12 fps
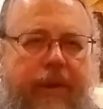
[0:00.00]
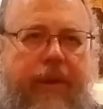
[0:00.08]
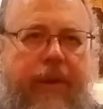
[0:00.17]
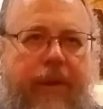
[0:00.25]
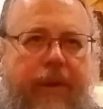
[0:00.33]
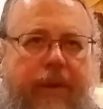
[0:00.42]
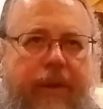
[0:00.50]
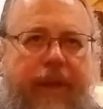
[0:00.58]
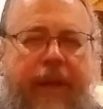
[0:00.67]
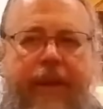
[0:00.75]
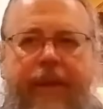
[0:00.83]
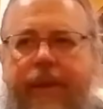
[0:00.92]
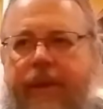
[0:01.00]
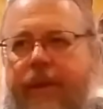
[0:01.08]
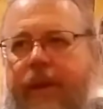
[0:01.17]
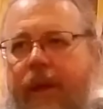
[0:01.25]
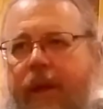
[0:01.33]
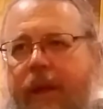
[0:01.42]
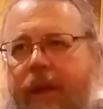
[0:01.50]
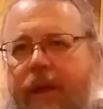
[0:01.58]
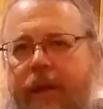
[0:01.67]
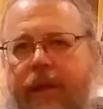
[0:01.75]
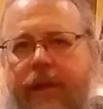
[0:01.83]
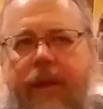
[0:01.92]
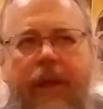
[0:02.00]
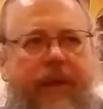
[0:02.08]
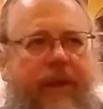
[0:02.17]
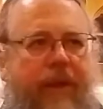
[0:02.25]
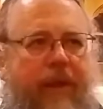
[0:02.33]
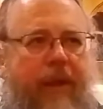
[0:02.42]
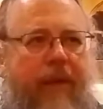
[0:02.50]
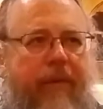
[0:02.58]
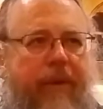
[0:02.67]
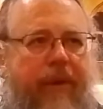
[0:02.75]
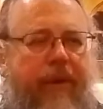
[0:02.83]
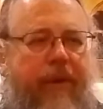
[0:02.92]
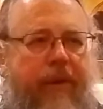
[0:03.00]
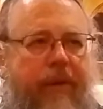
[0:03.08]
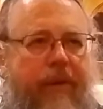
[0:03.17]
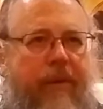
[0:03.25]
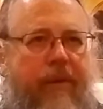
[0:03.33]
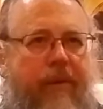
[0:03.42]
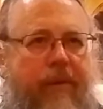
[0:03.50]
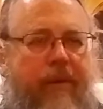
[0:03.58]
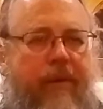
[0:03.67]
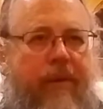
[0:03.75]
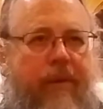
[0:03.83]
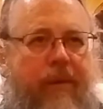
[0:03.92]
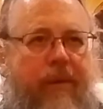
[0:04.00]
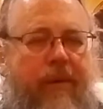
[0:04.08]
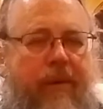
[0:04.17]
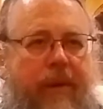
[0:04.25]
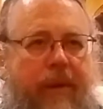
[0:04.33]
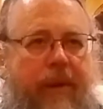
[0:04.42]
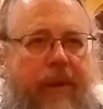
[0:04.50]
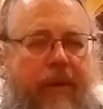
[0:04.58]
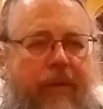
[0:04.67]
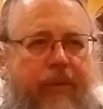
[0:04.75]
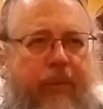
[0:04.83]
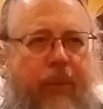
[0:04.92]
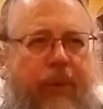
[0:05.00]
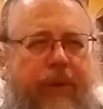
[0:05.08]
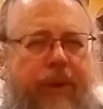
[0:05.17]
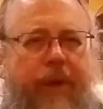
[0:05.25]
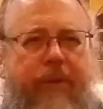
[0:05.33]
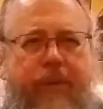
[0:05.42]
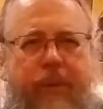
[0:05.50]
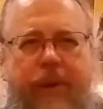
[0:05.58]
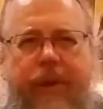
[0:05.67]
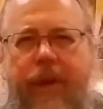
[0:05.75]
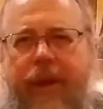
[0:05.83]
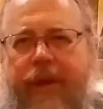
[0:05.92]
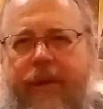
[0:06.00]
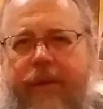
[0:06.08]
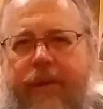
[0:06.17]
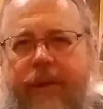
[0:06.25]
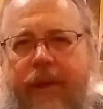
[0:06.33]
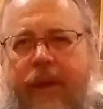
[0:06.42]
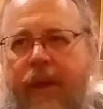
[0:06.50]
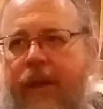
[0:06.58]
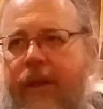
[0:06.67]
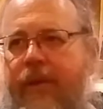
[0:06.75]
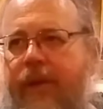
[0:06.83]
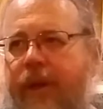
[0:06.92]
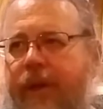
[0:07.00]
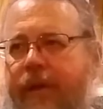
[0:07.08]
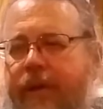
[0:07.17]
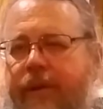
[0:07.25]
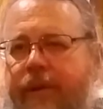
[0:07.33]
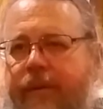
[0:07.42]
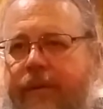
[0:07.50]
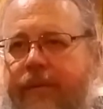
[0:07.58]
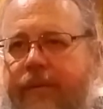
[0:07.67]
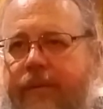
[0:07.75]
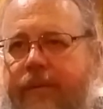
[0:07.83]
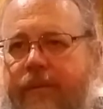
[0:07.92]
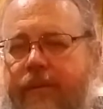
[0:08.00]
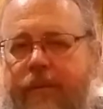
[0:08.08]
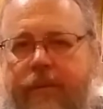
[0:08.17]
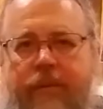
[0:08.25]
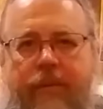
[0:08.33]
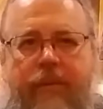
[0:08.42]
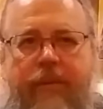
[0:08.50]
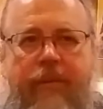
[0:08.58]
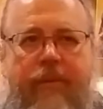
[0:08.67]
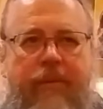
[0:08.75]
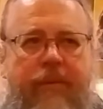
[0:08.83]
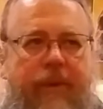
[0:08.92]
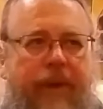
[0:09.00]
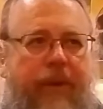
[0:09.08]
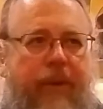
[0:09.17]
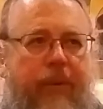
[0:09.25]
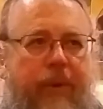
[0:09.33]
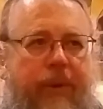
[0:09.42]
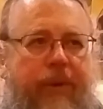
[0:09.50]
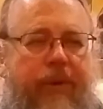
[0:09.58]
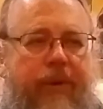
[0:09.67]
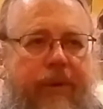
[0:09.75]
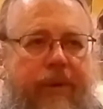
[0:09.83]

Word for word: in the 10th and, and he died in the 11th. Yeah, he was born in 949 and died in the 1030s.